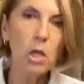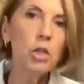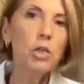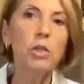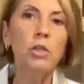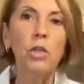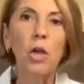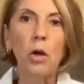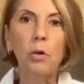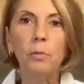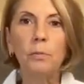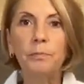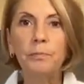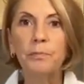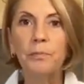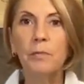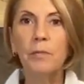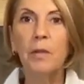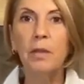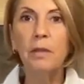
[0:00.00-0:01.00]
So
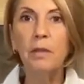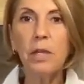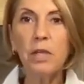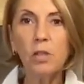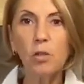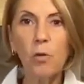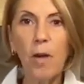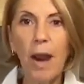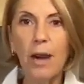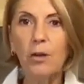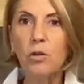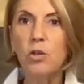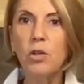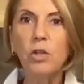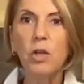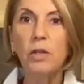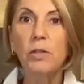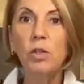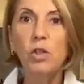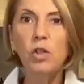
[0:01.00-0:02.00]
these
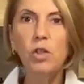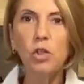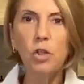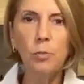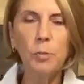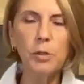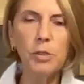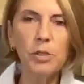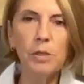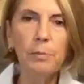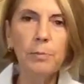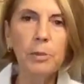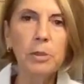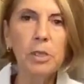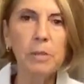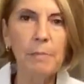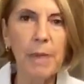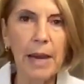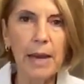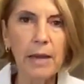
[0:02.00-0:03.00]
crackers, super simple
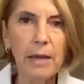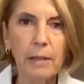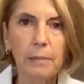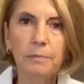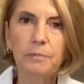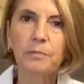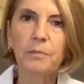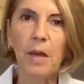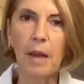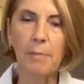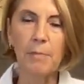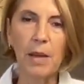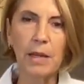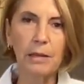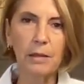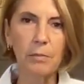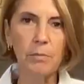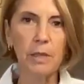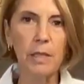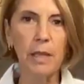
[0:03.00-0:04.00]
to make. I
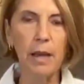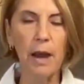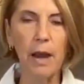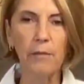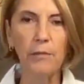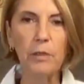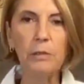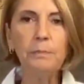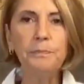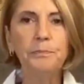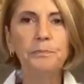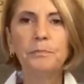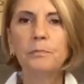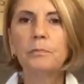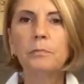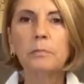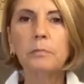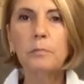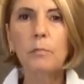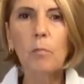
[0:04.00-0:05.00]
make them in the oven.
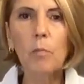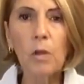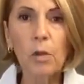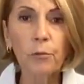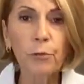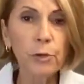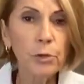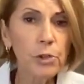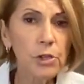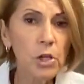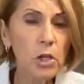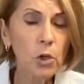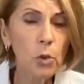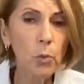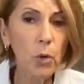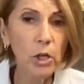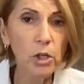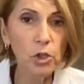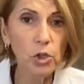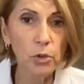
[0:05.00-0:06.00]
First thing you
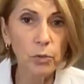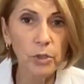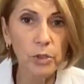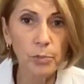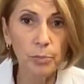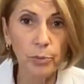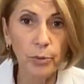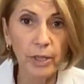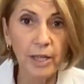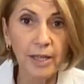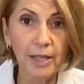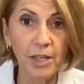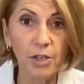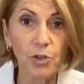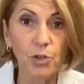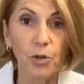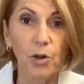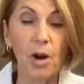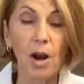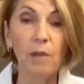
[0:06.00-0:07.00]
want to do is
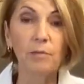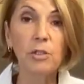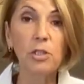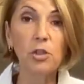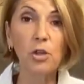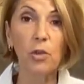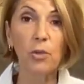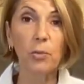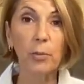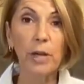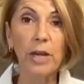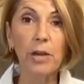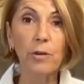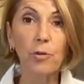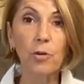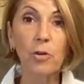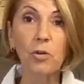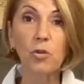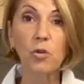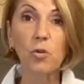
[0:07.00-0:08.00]
preheat your oven to
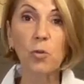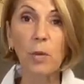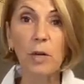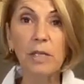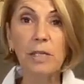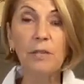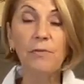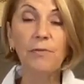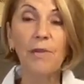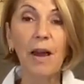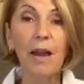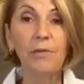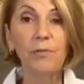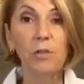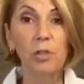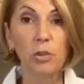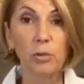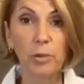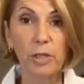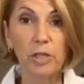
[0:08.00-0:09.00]
325
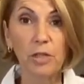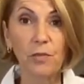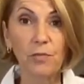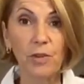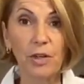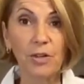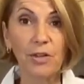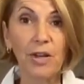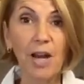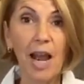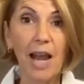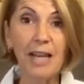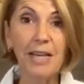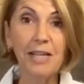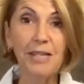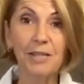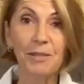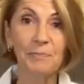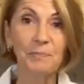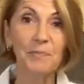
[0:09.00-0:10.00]
degrees
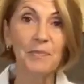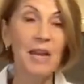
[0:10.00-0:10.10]
Fahrenheit.